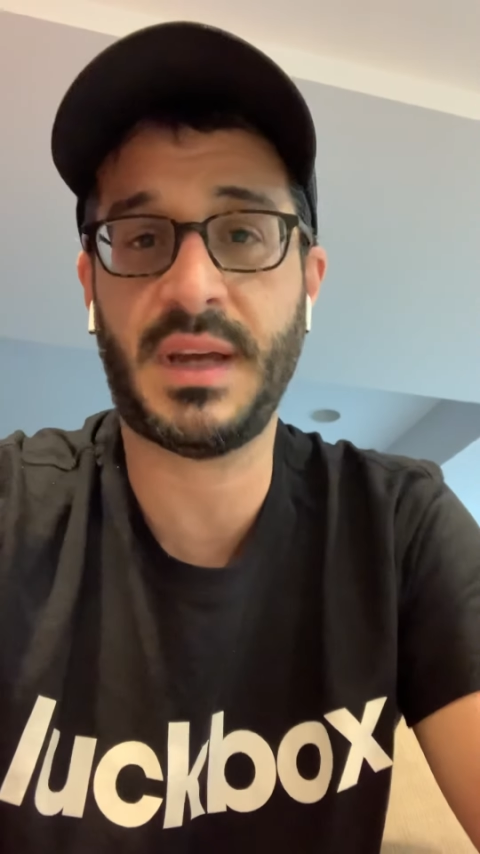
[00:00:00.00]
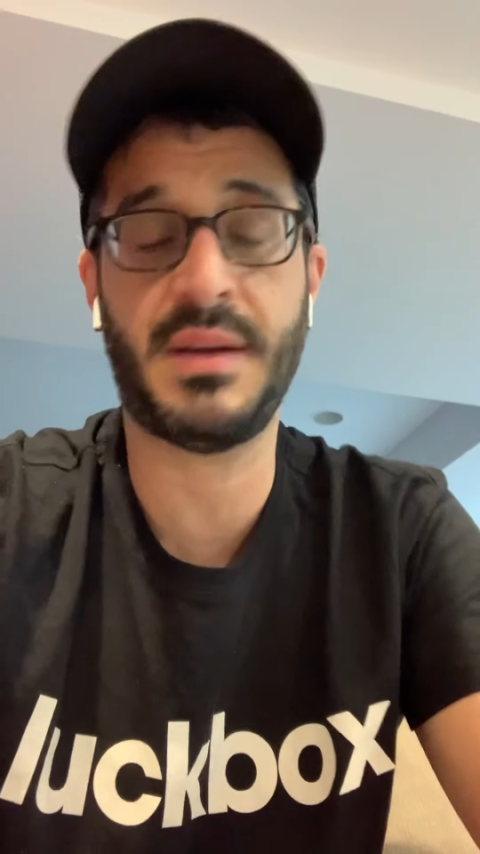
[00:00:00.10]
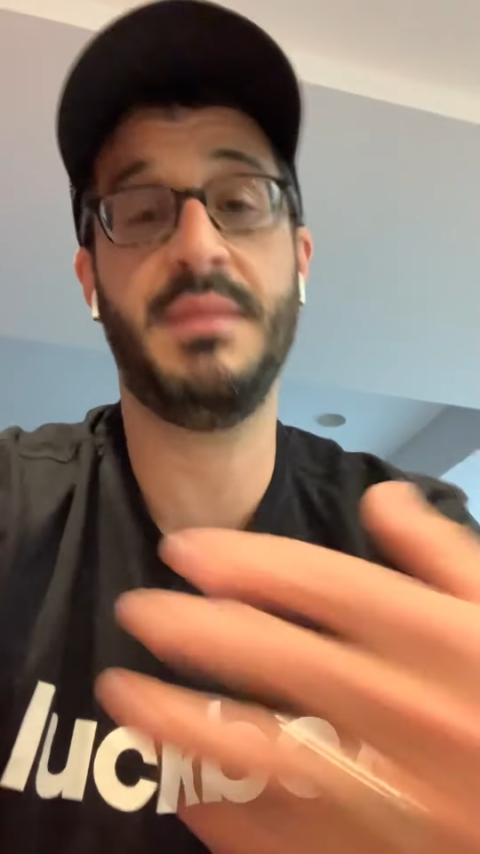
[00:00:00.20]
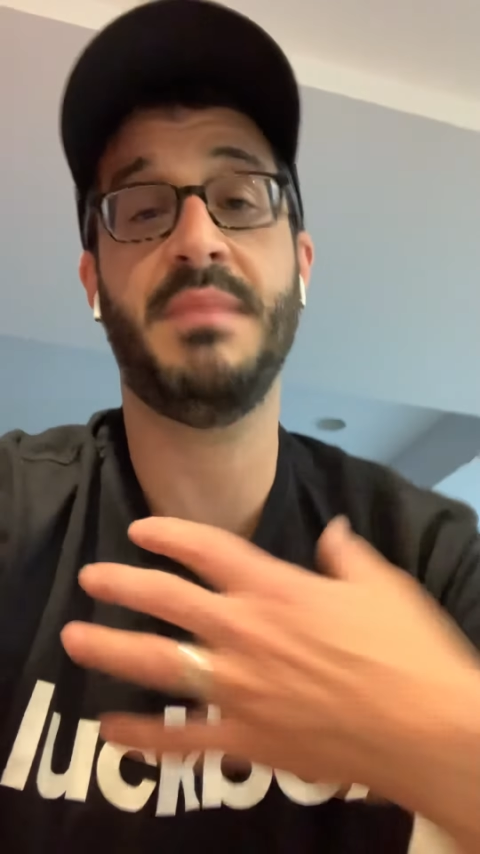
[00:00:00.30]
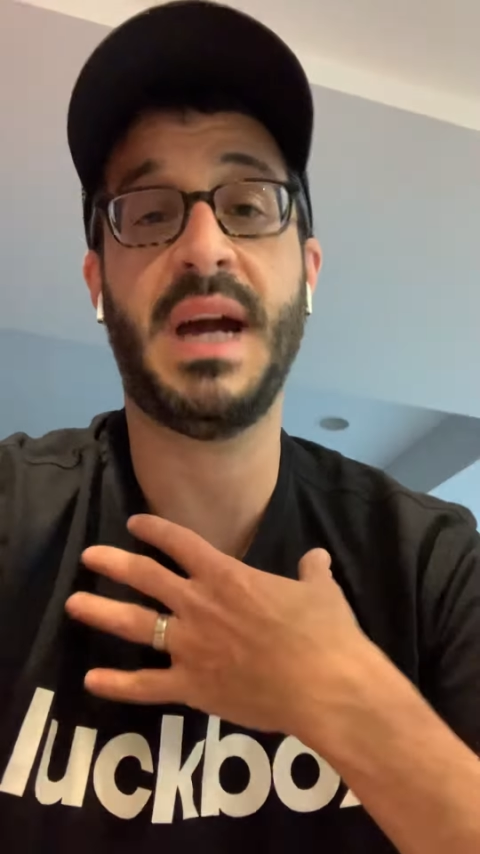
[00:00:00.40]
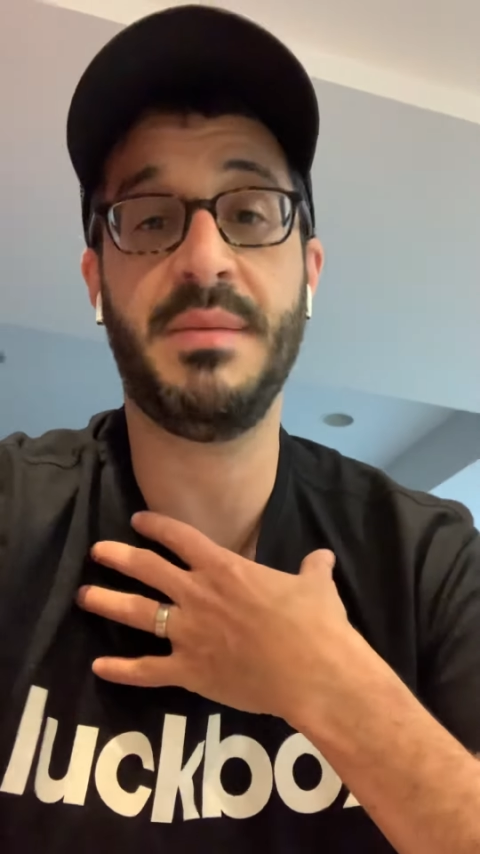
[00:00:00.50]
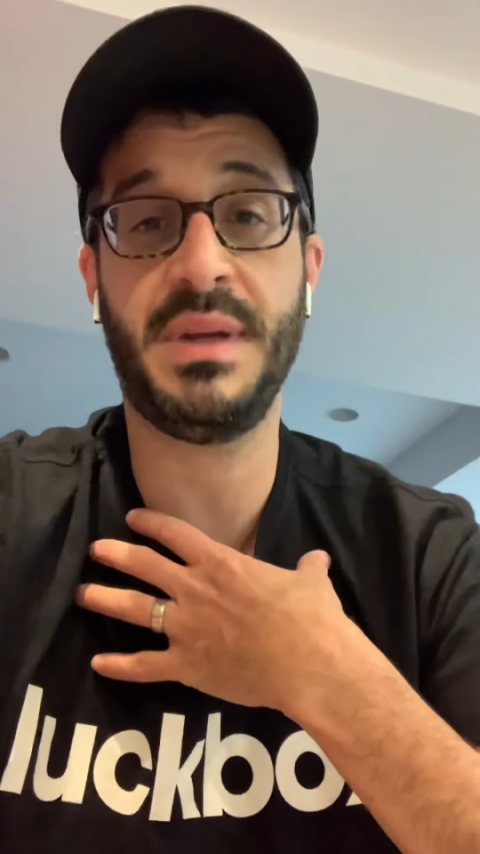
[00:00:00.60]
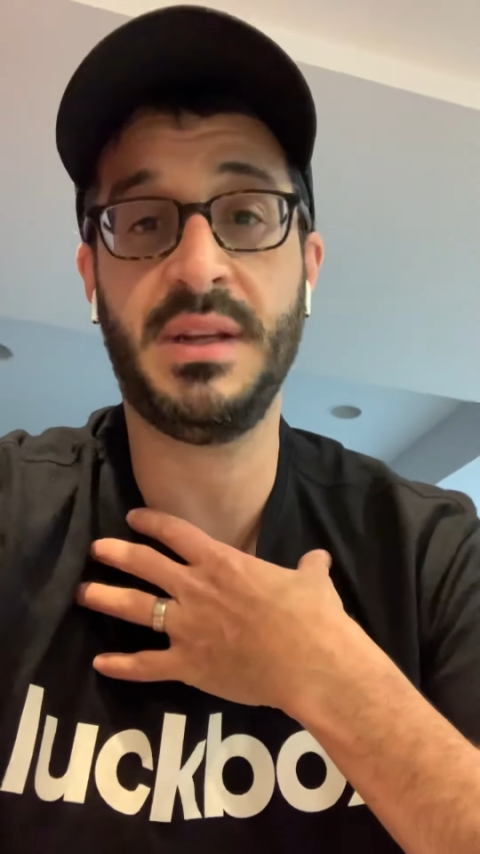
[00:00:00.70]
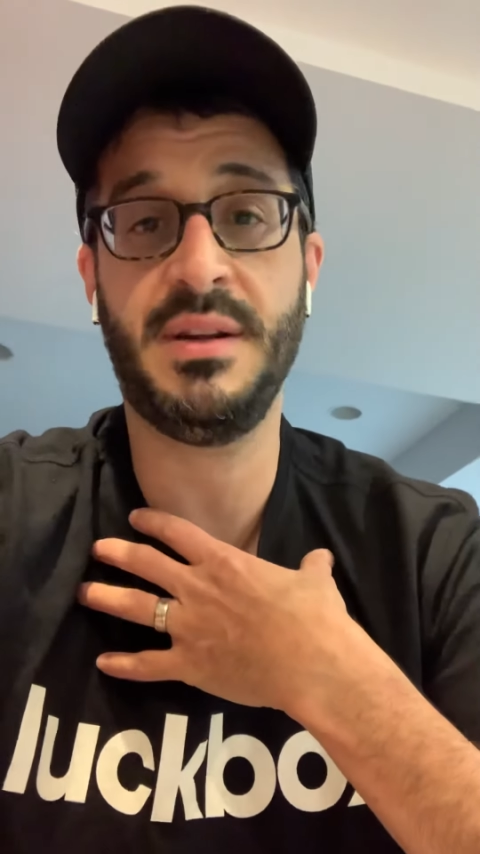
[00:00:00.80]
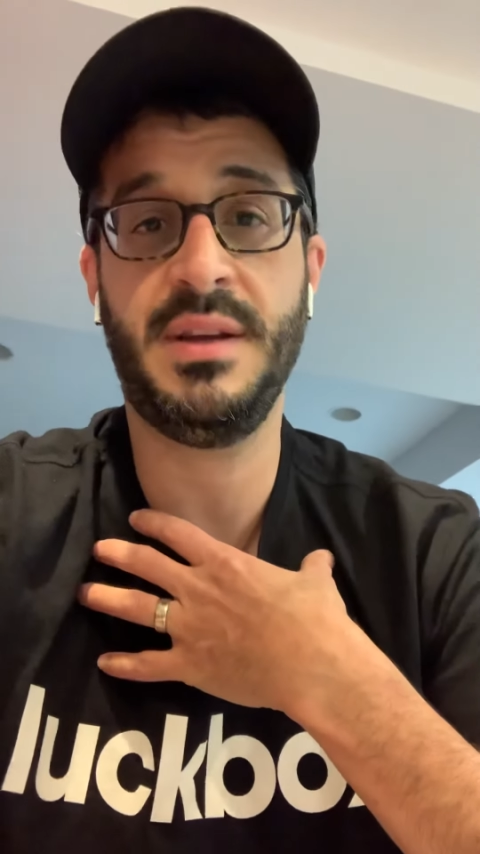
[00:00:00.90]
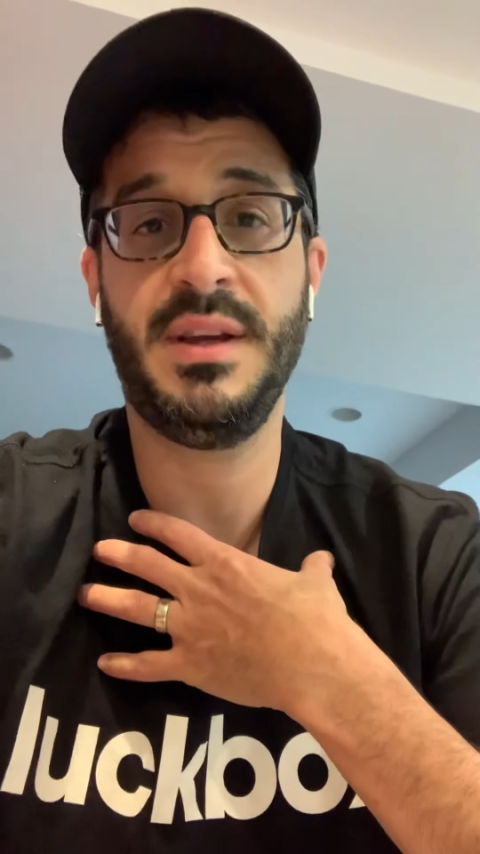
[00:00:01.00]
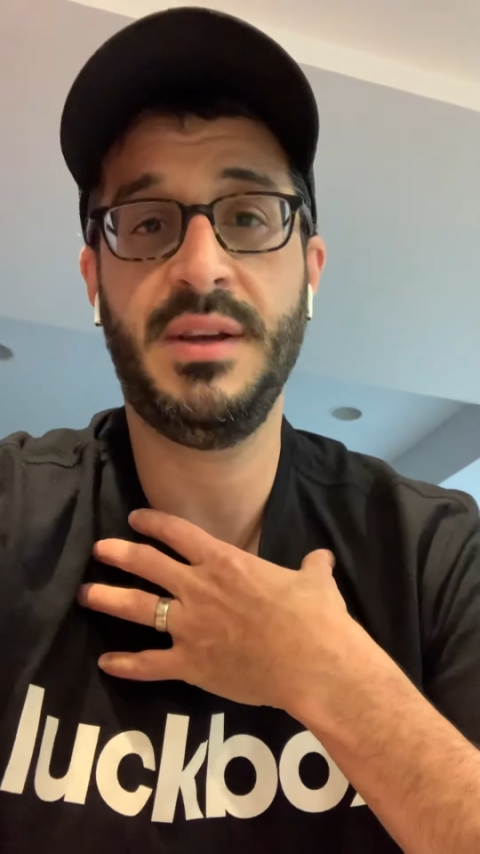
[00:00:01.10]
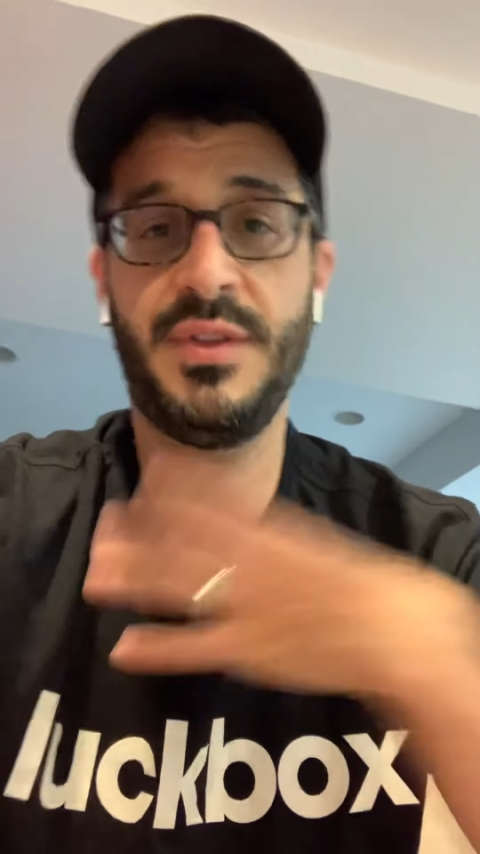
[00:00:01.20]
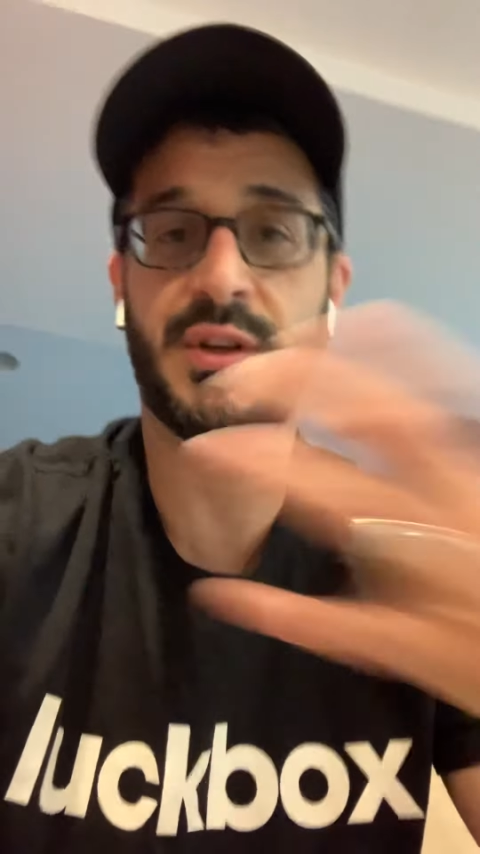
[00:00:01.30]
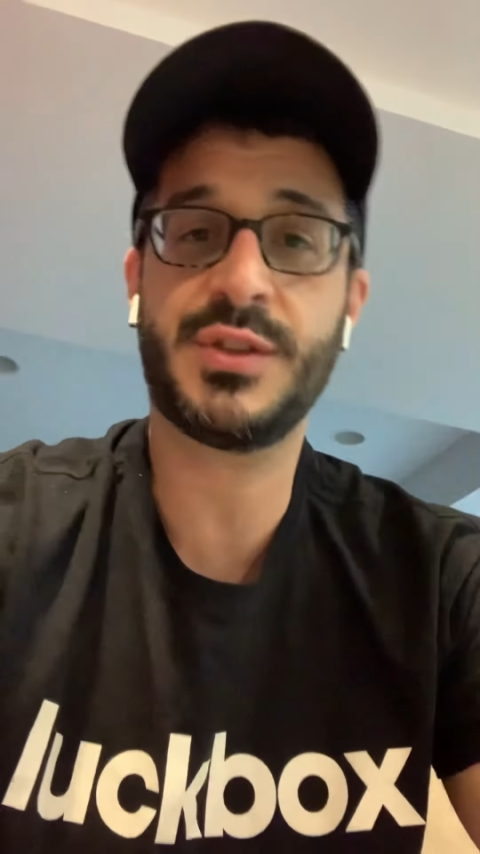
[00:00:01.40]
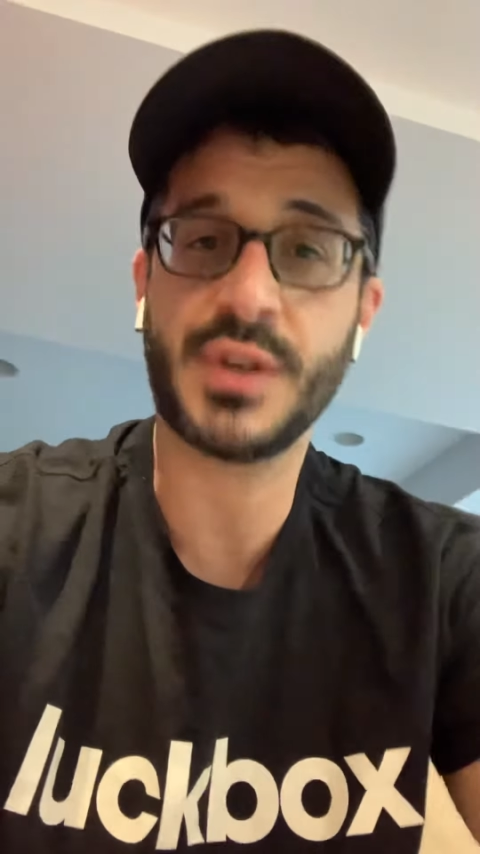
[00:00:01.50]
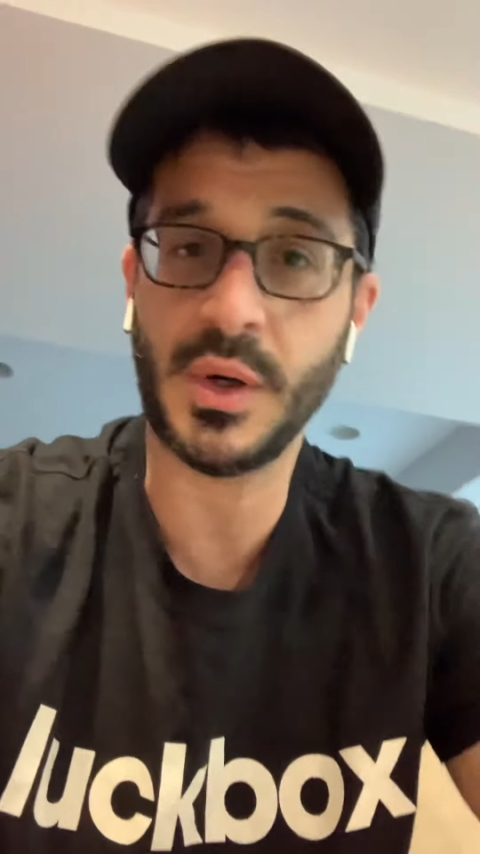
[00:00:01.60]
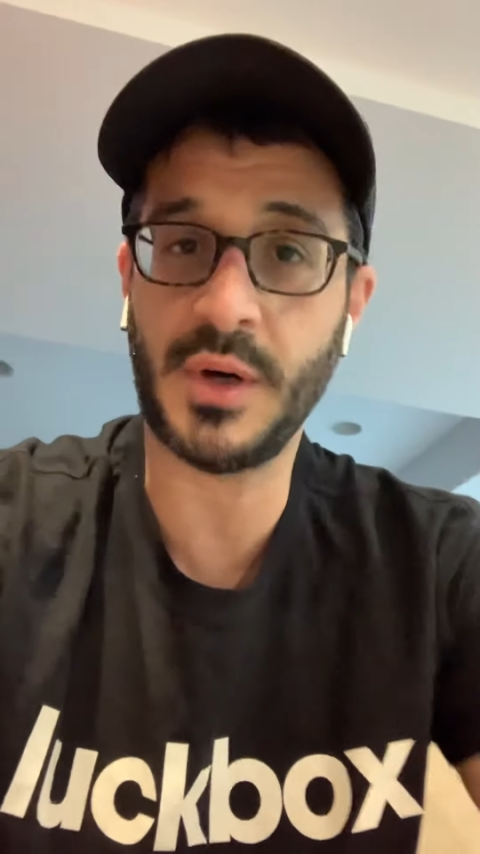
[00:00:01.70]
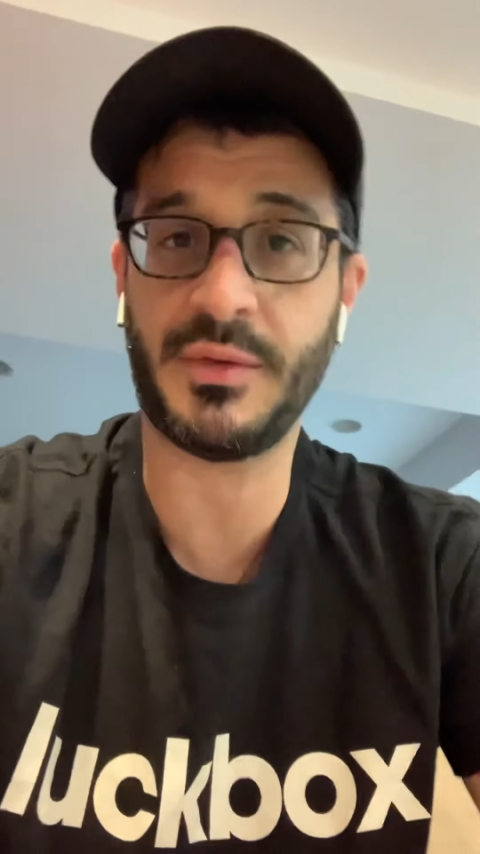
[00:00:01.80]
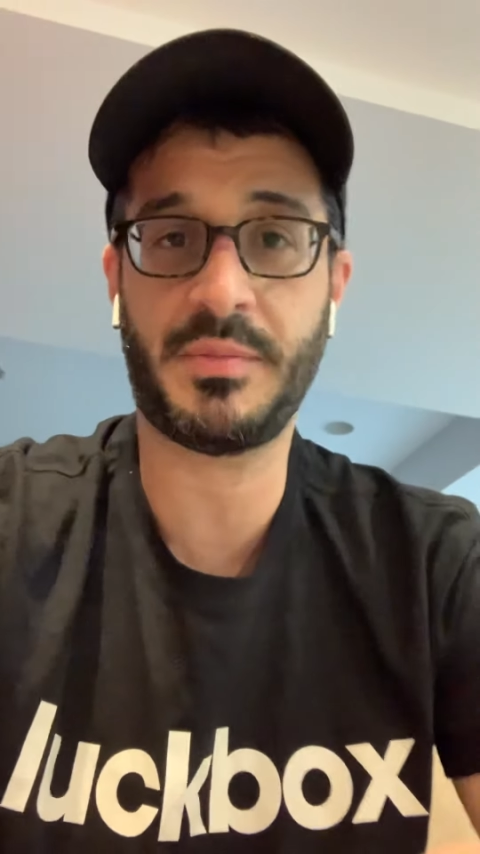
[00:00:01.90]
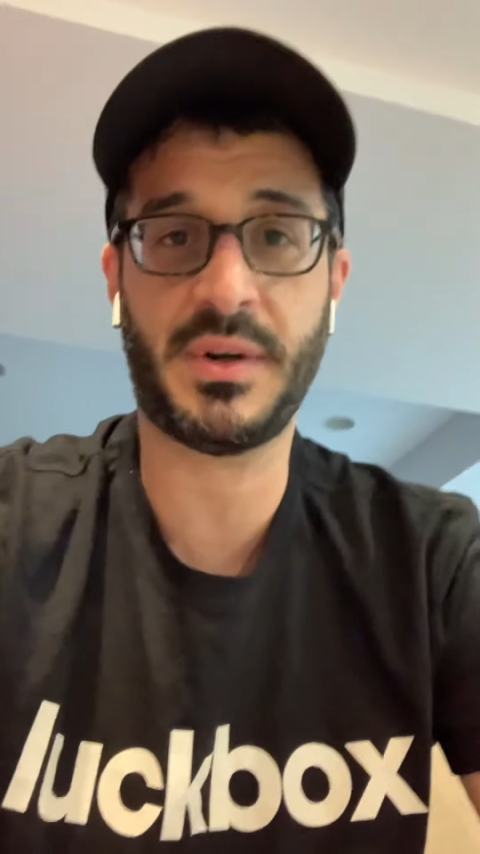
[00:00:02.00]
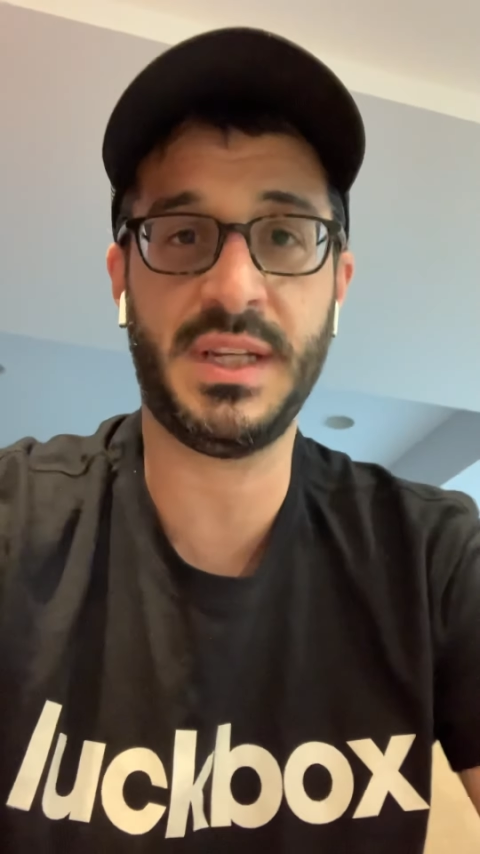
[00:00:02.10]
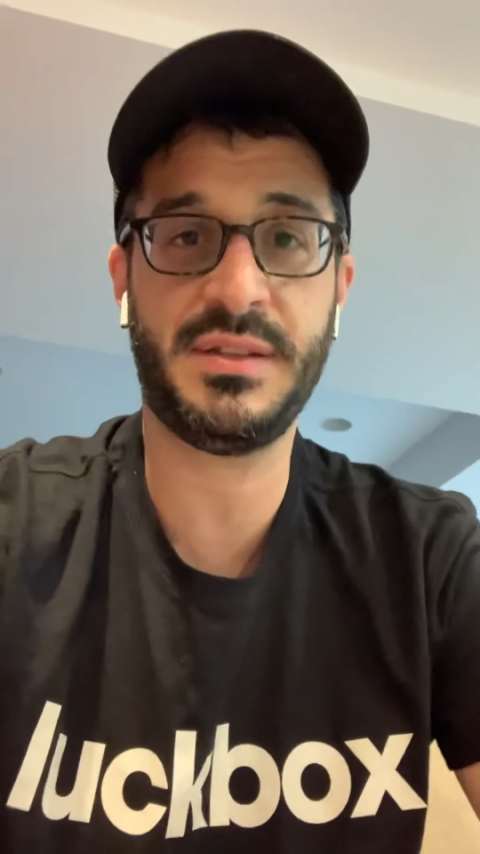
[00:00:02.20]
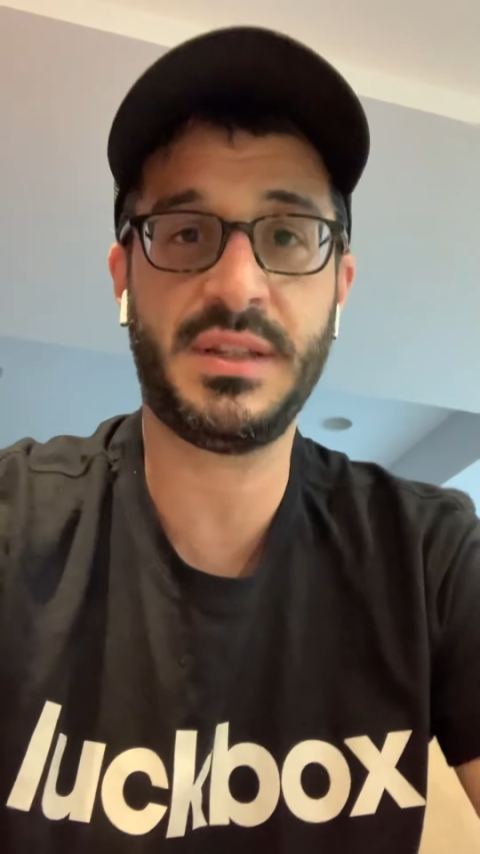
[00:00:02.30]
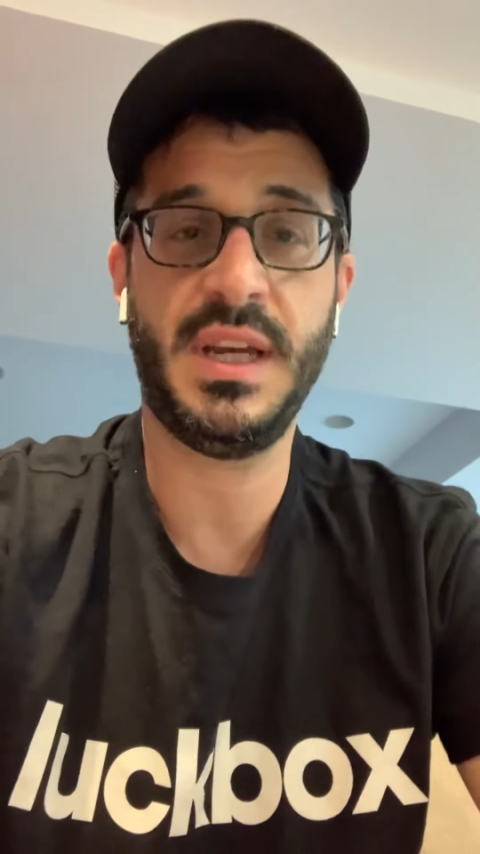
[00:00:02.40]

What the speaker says: in my opinion. They're so overpriced.